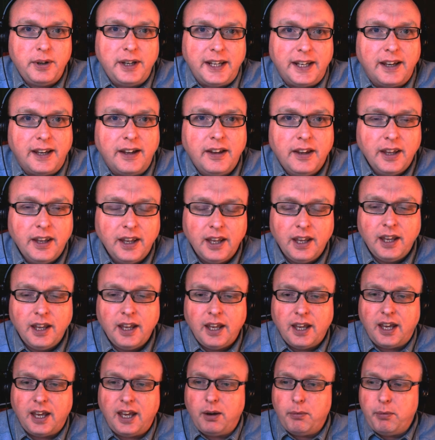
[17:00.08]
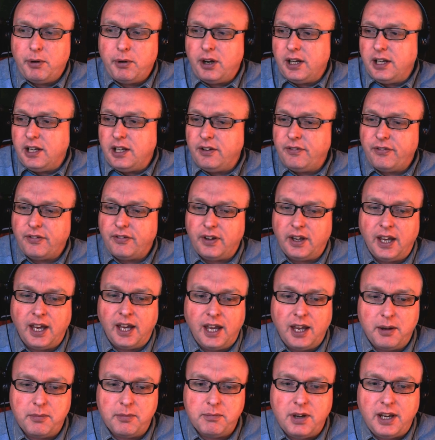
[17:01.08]
here when I live.
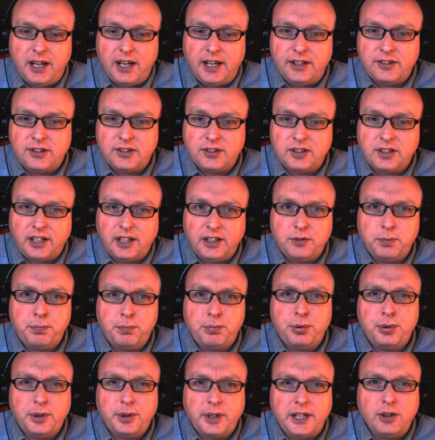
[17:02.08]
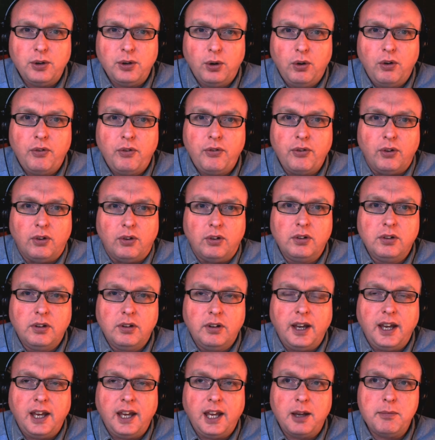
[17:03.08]
It's pretty awful.
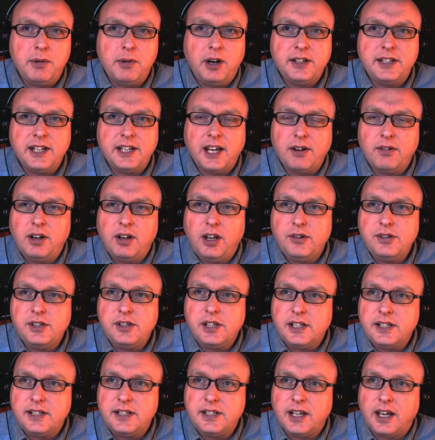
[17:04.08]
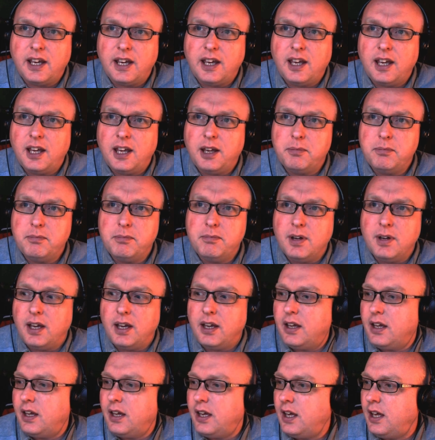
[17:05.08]
I downloaded
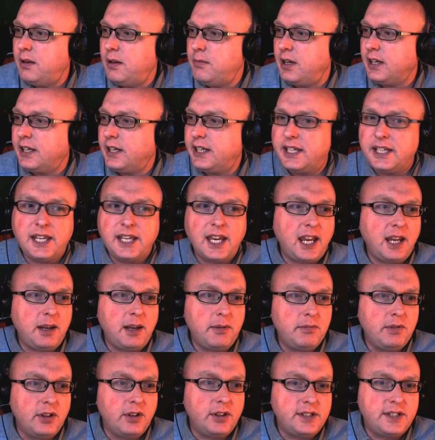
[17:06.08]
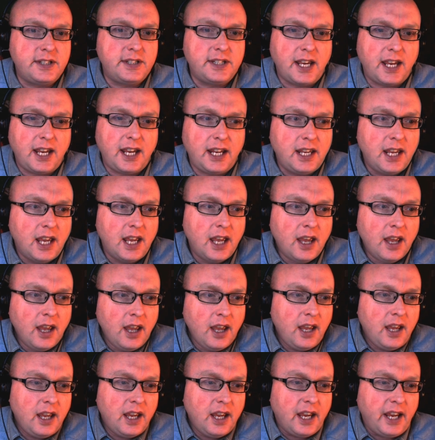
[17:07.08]
a game the other day.
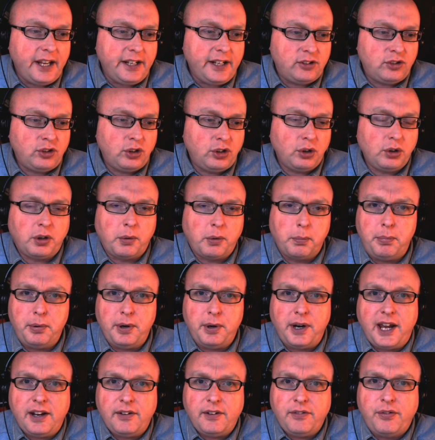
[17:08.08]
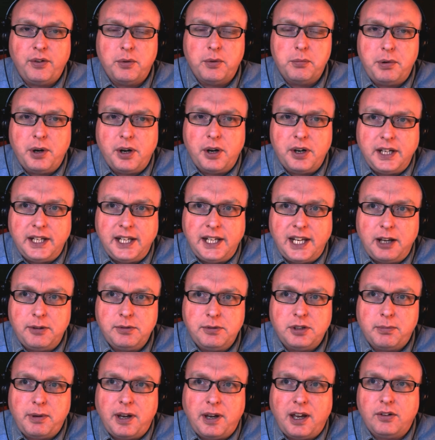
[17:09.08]
It took Brad from Broden
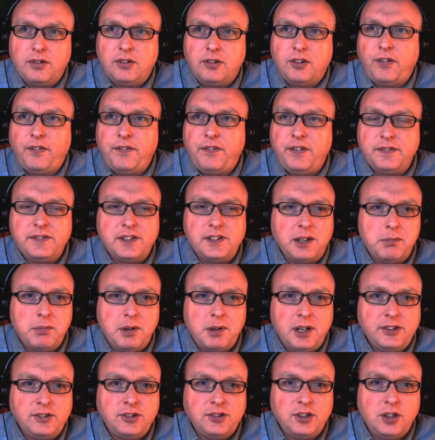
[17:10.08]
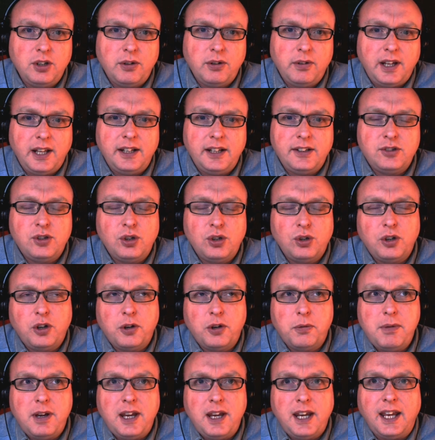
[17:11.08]
Games about 15 minutes to do it. It
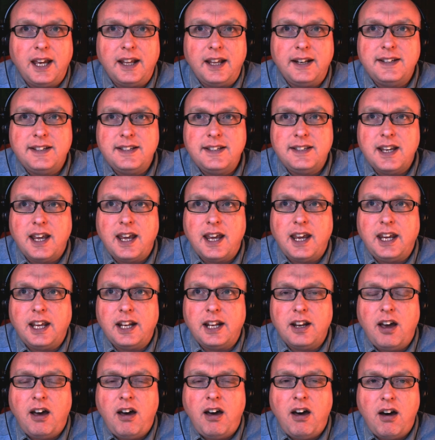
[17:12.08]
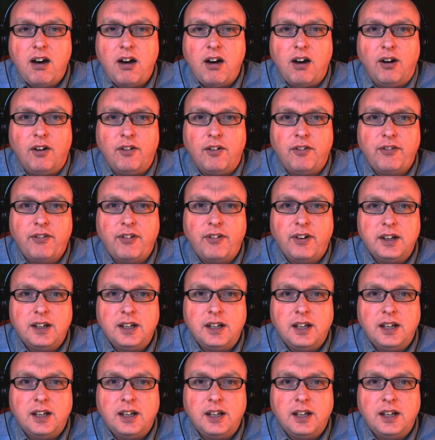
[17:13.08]
took me a day and a half.